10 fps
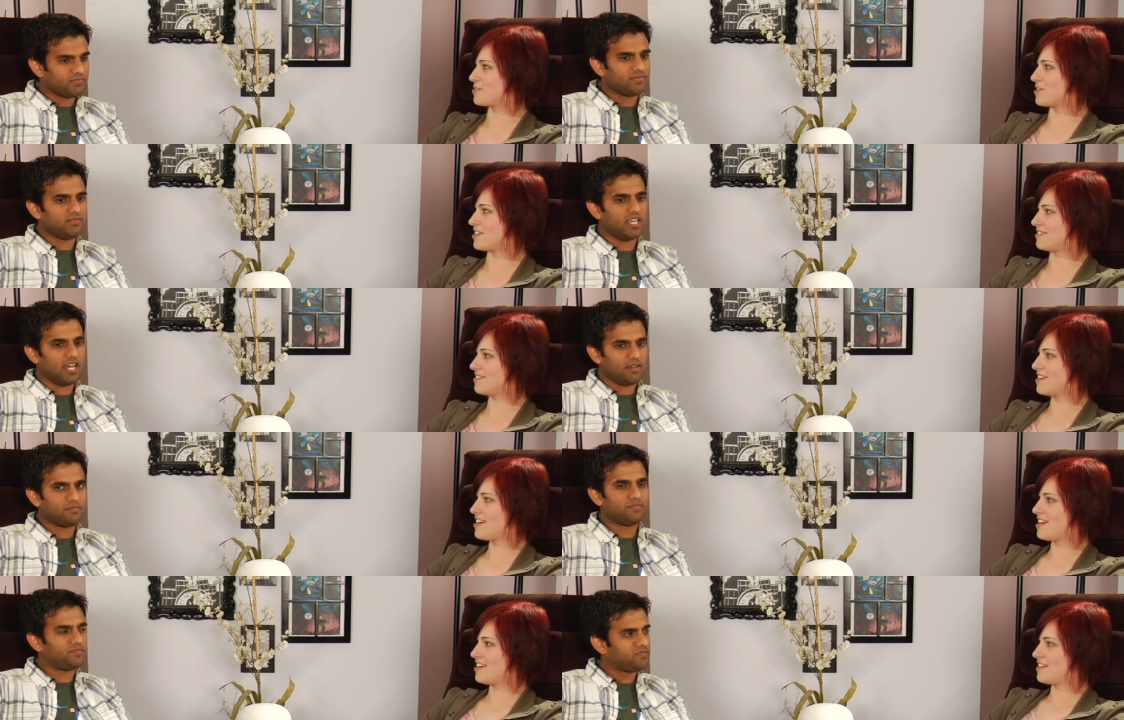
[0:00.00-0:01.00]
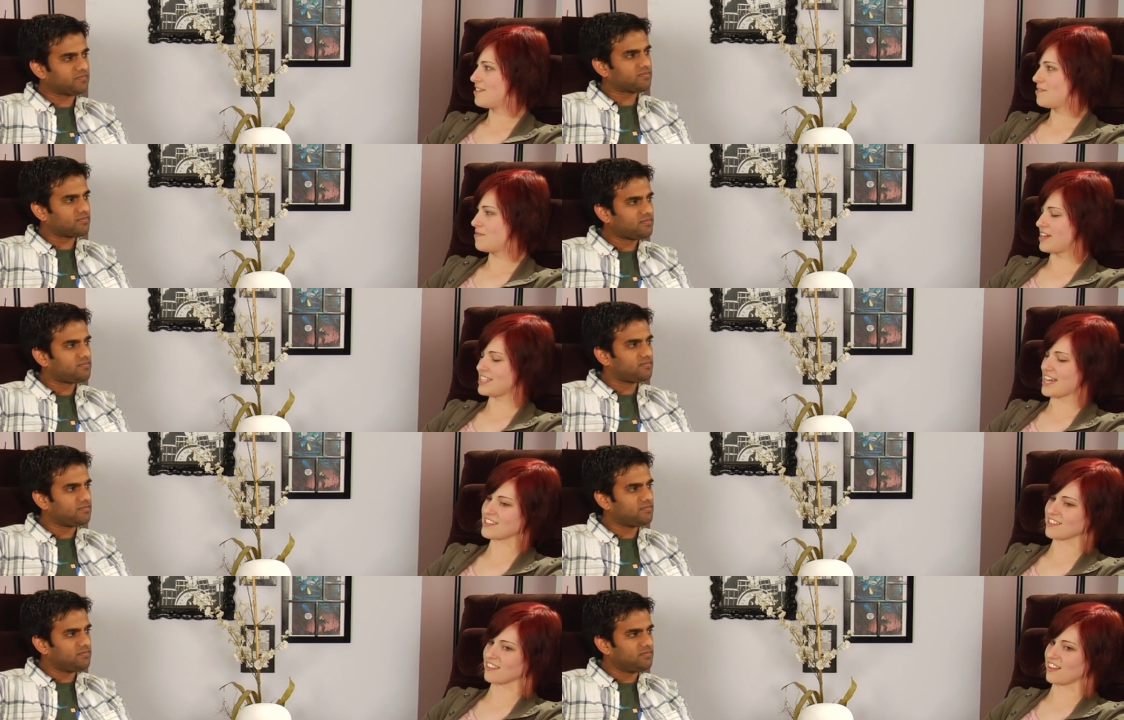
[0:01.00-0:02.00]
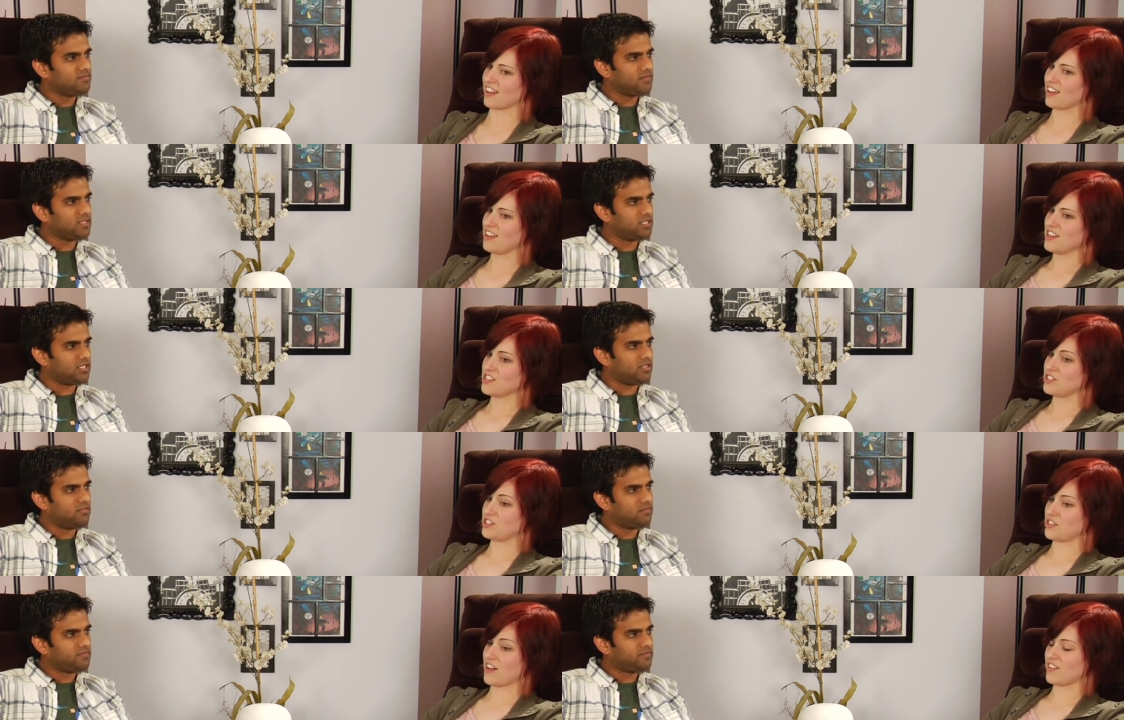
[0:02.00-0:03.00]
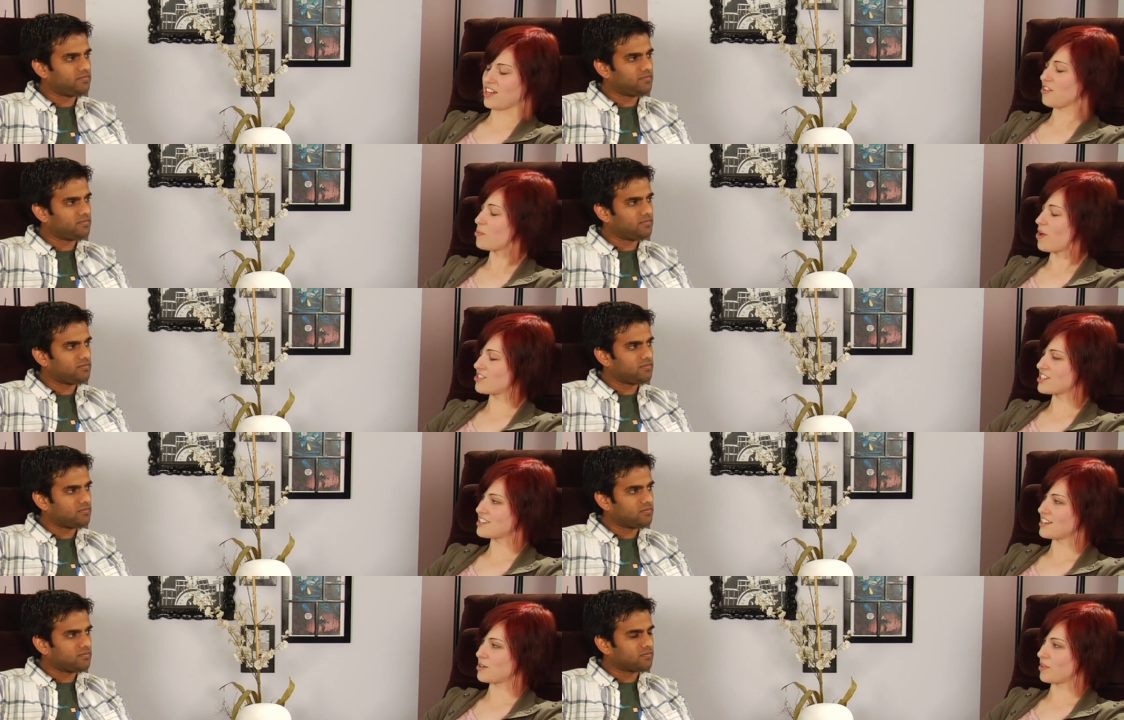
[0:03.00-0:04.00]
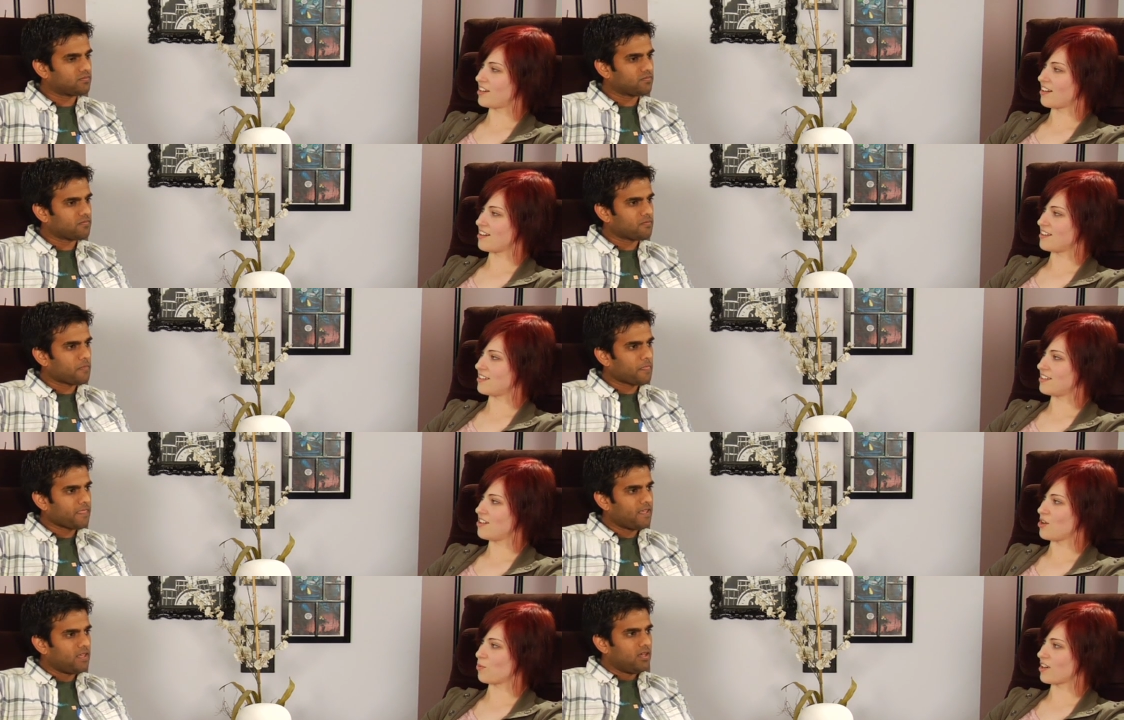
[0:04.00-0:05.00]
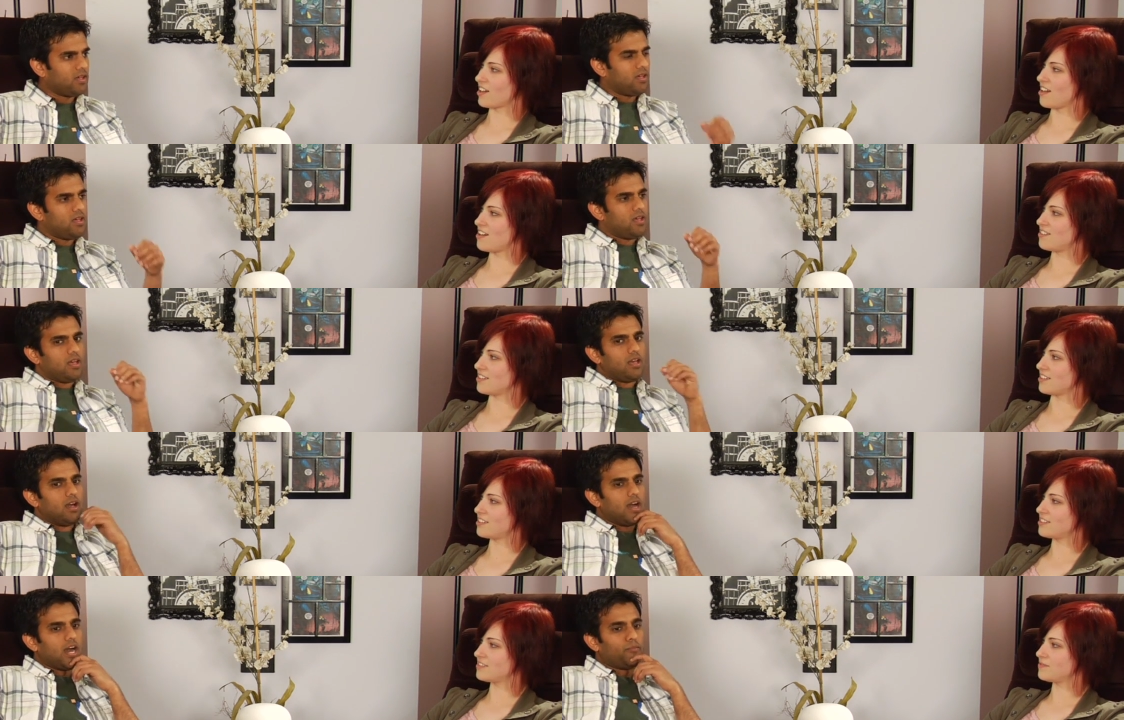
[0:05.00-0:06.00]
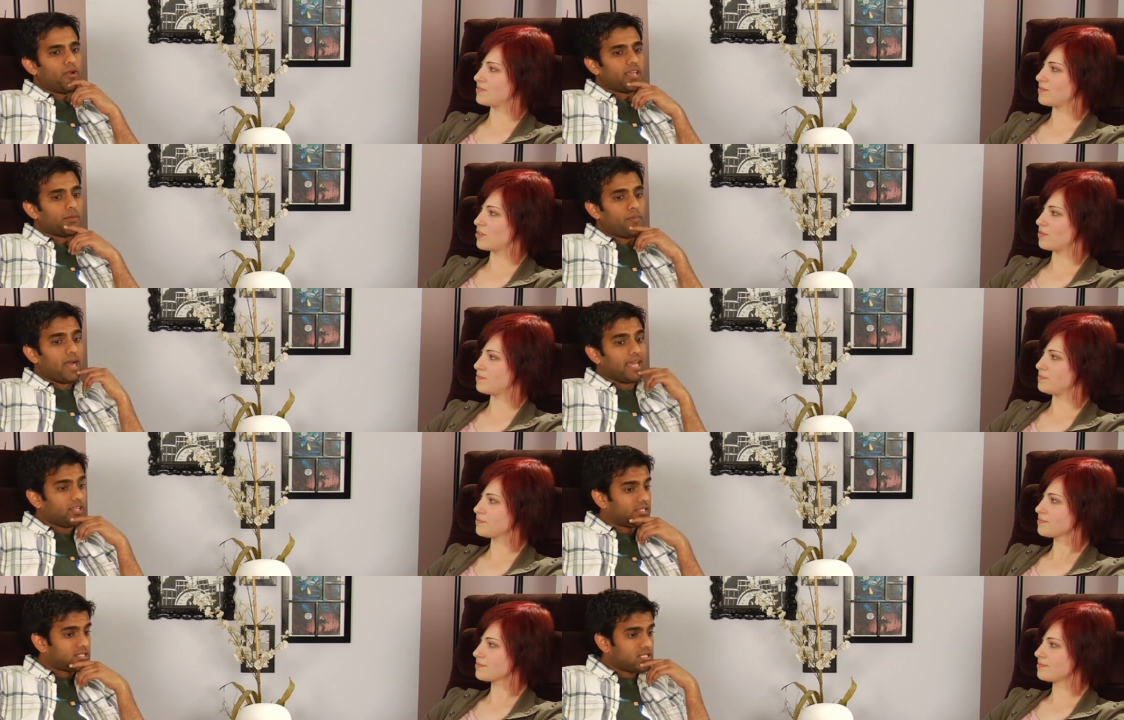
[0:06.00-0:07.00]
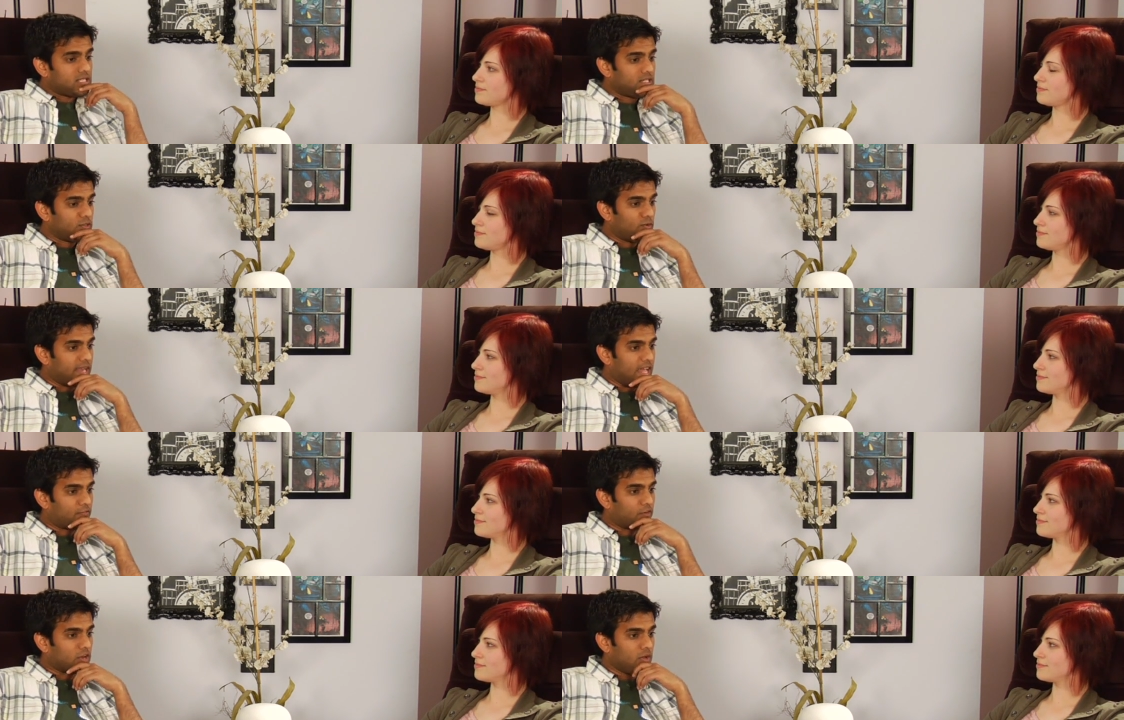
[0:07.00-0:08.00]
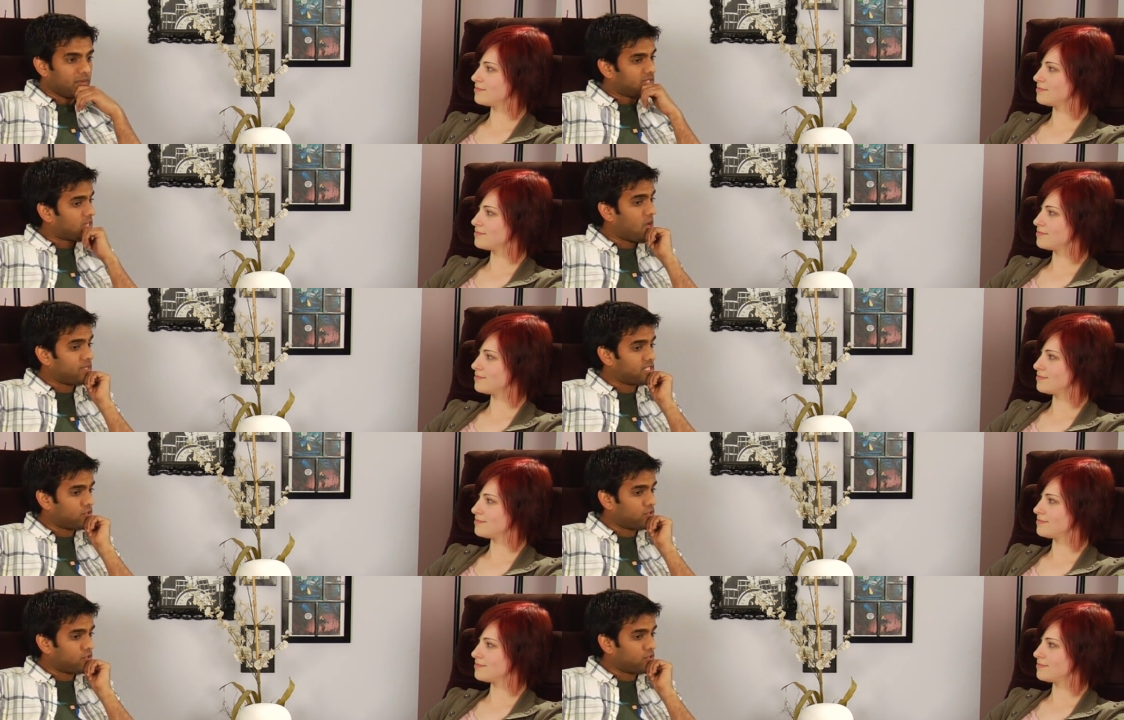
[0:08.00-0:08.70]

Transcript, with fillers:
Speaker 1: into one yeah fantastical thing. Indeed. Do you have any other projects that you're planning on on working on, or?
Speaker 2: I'm running a pilot right now for Com Comedy